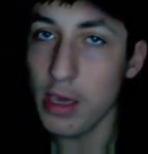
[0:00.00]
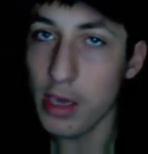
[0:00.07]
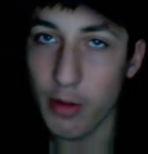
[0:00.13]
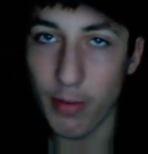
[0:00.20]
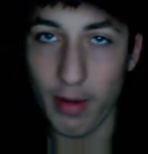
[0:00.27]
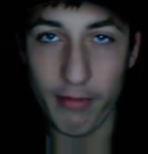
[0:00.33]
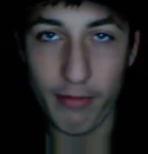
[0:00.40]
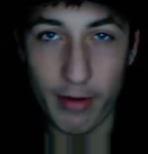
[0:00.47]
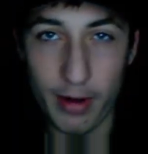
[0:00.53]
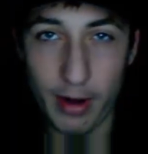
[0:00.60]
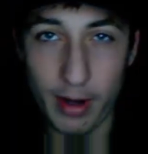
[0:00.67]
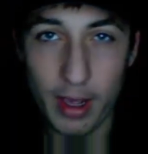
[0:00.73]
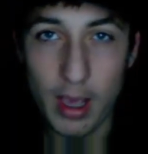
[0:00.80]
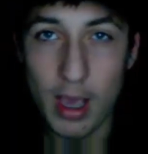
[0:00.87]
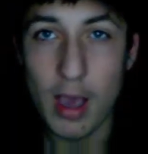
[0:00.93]
my friend.
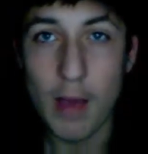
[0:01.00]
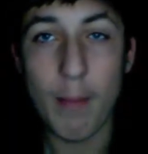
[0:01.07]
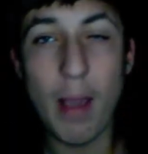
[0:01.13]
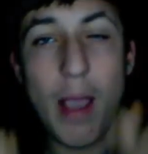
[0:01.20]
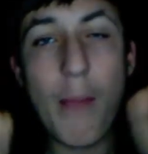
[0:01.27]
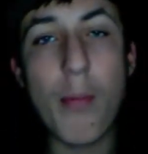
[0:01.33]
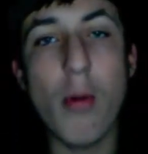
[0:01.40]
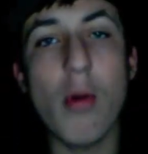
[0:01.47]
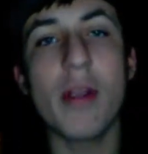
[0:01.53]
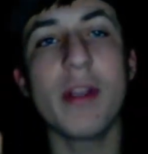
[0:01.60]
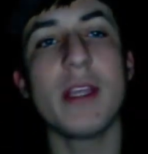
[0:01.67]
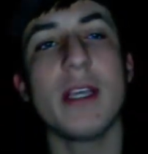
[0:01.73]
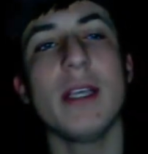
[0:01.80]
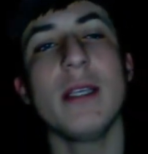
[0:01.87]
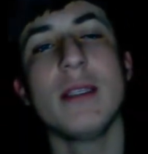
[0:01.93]
My point
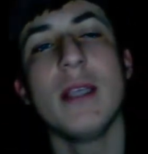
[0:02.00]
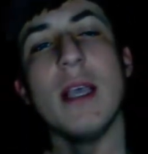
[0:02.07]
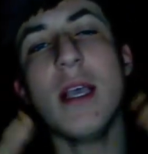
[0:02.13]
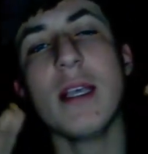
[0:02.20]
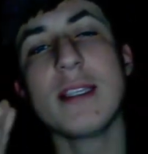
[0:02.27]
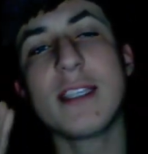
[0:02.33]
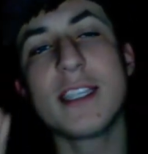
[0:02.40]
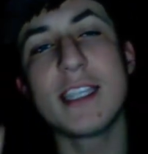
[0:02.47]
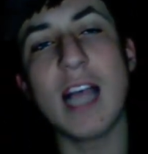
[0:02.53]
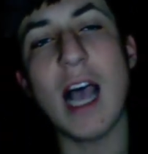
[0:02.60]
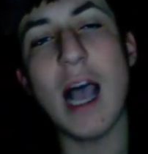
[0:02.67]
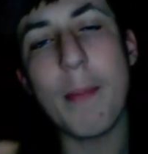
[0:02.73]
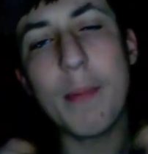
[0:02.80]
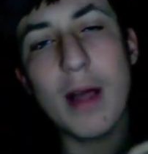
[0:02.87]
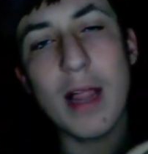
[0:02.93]
is,
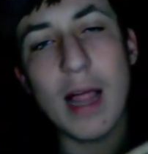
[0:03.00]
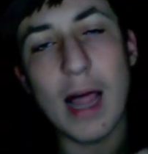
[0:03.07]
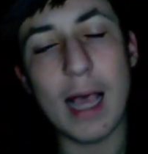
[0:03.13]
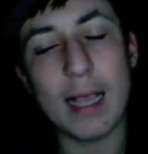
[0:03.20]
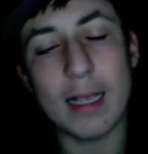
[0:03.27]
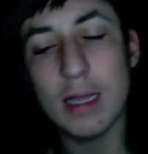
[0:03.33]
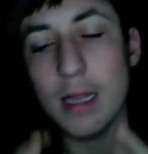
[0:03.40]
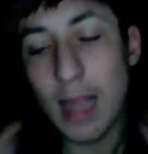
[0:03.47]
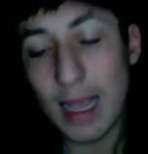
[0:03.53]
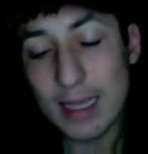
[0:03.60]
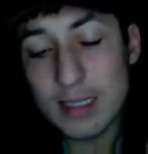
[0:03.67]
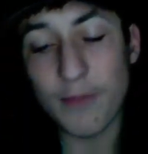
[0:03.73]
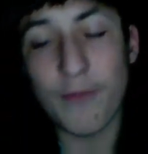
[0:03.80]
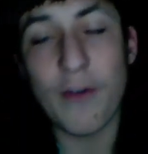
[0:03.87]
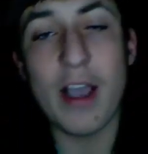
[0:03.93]
stop
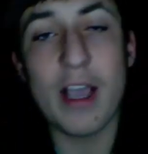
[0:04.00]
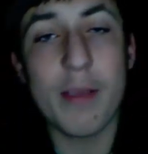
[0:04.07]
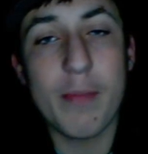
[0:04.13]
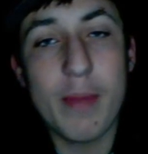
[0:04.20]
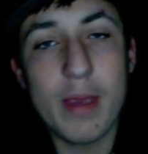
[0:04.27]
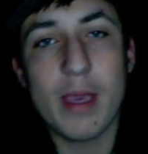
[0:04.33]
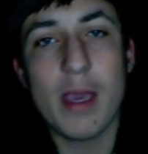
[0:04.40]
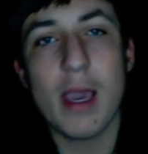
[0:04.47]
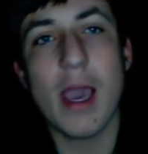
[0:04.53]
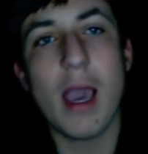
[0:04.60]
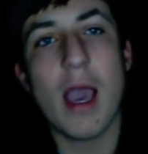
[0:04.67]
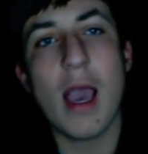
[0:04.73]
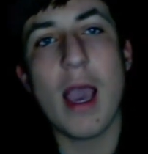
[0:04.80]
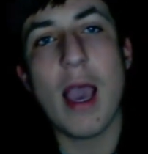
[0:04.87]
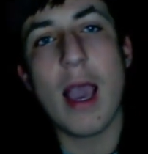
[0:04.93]
classifying me
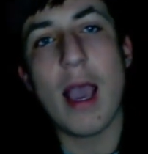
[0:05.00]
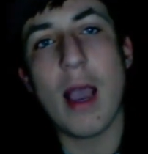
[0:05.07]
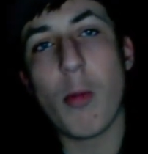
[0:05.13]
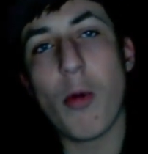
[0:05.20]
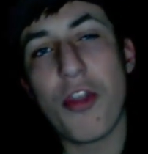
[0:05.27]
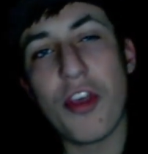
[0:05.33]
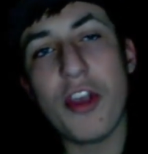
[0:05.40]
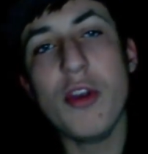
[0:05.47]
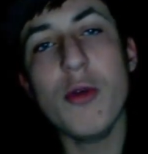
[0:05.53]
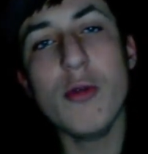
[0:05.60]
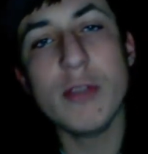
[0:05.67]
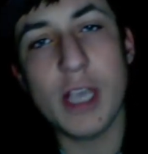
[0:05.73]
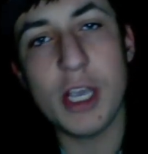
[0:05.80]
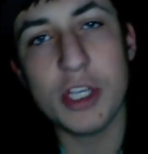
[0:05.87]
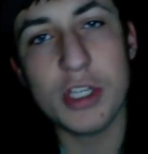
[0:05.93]
with a news
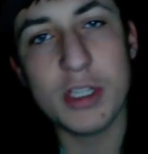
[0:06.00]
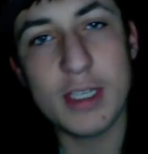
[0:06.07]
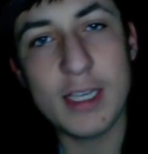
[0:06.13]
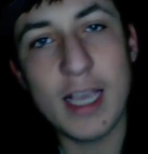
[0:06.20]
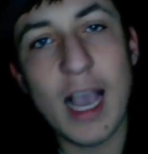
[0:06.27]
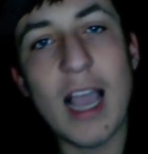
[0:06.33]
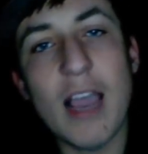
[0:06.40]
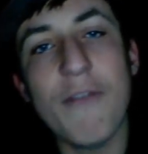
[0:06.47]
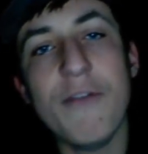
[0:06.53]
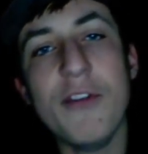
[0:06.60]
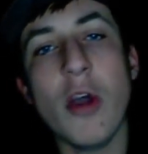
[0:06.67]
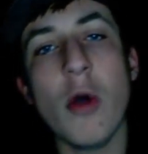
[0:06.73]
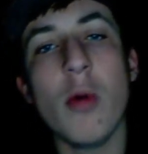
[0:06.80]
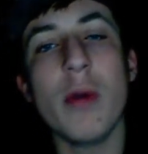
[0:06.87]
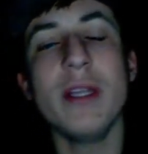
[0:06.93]
agency I have
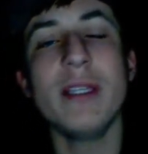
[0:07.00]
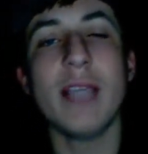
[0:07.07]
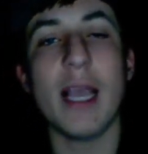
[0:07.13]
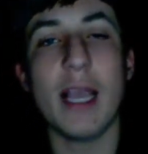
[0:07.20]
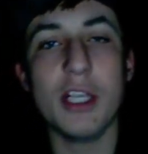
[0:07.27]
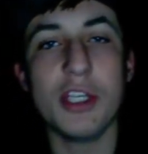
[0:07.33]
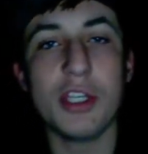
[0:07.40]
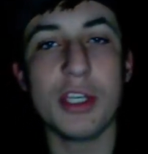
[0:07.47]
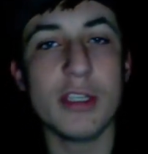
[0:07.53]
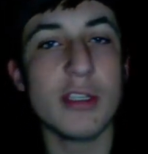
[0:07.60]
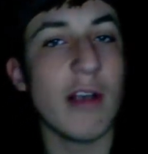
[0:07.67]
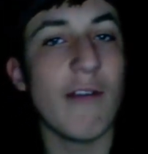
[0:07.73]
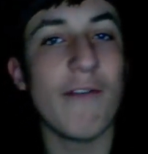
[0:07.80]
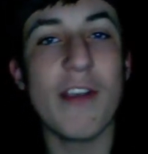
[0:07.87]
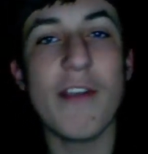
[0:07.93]
no intentions
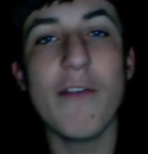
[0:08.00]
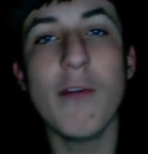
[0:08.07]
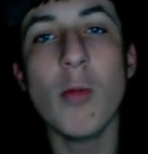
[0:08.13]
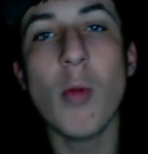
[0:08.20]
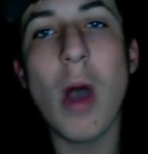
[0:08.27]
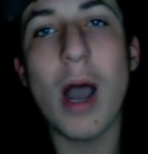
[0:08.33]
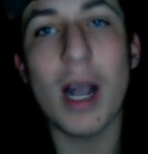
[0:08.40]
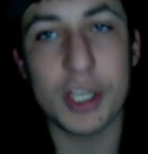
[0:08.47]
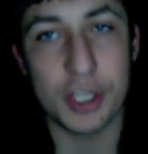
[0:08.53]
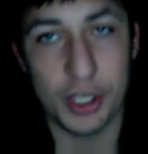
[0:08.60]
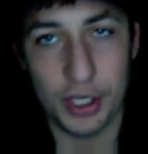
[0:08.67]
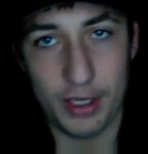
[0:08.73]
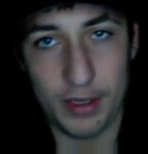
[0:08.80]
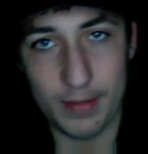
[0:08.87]
of even watching.